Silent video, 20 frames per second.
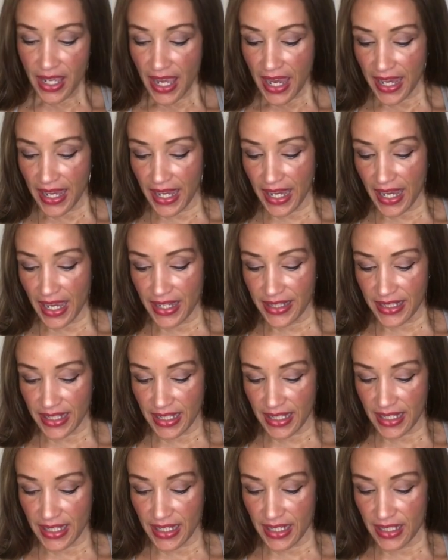and
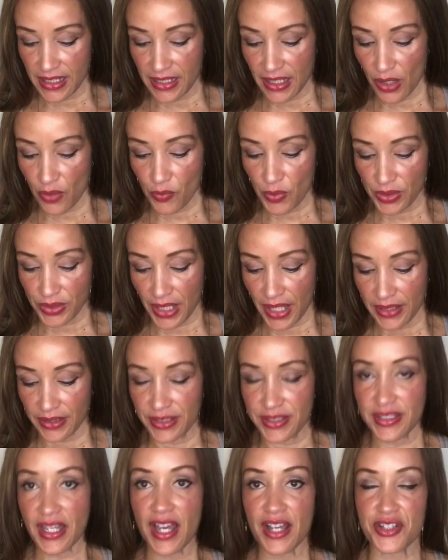in
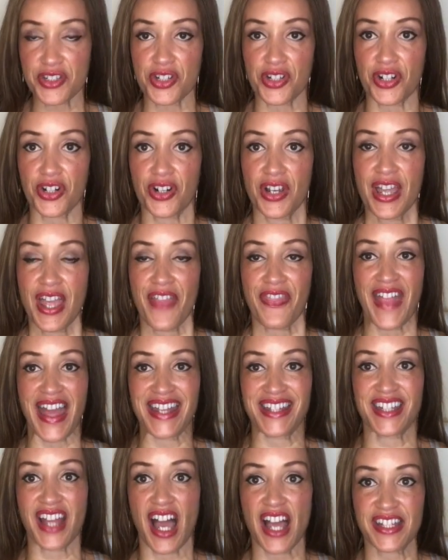Relentless Hunter
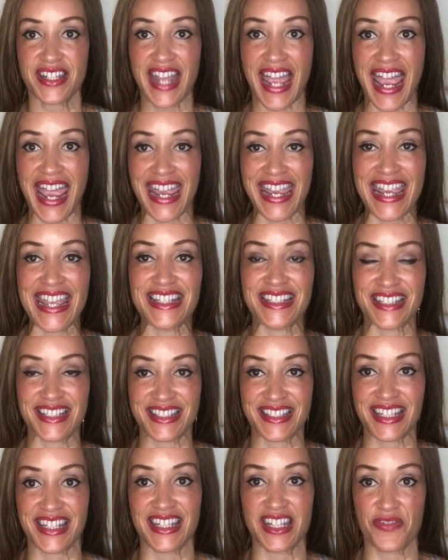that Dante is a
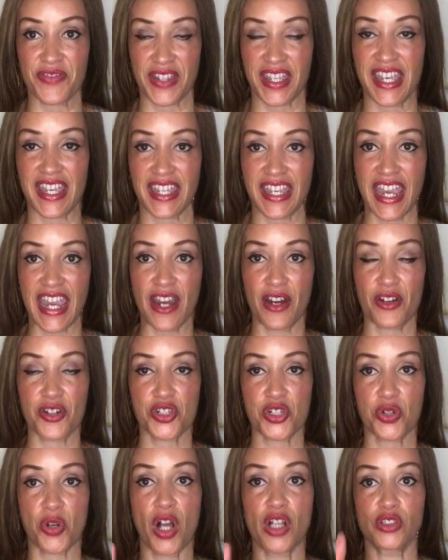significant
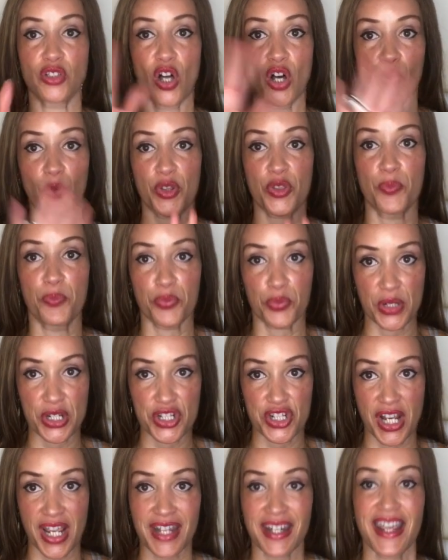character along with
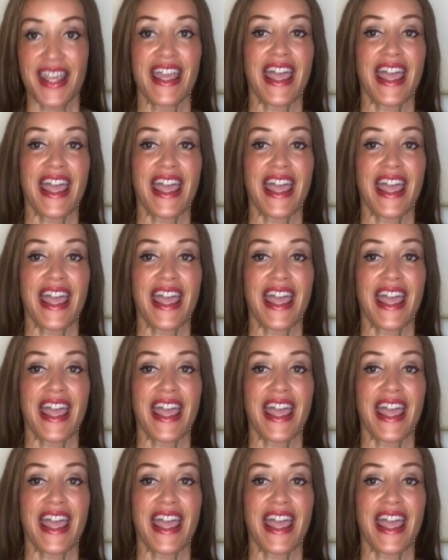Bridget.